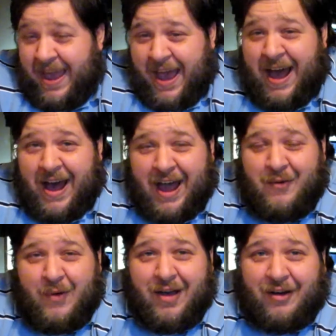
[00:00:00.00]
Yeah, I
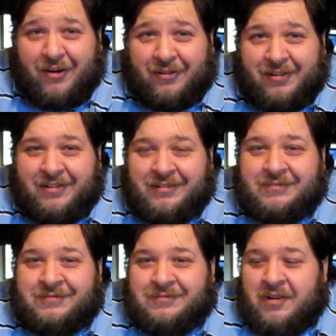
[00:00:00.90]
will.
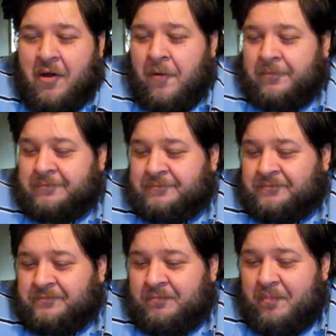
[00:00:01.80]
You're
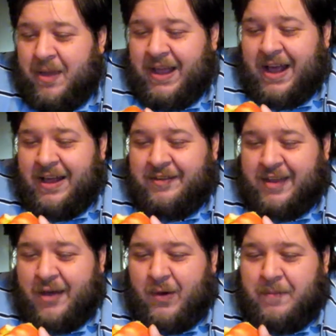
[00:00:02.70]
nuts. Because
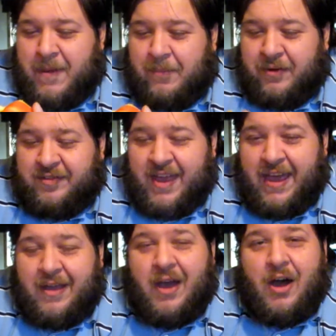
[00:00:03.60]
I want people to
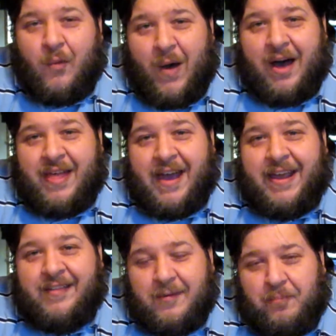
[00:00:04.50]
say, "Wow, that
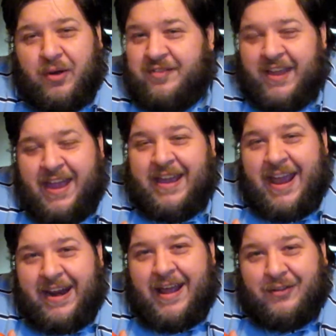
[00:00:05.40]
kid's a pussy. He
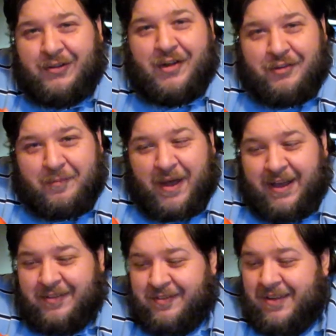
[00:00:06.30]
can't handle no
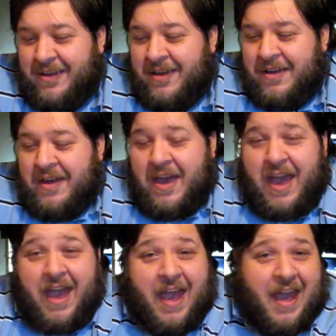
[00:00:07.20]

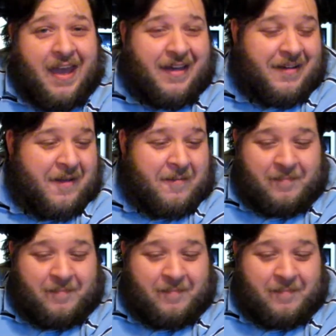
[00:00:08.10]
spice."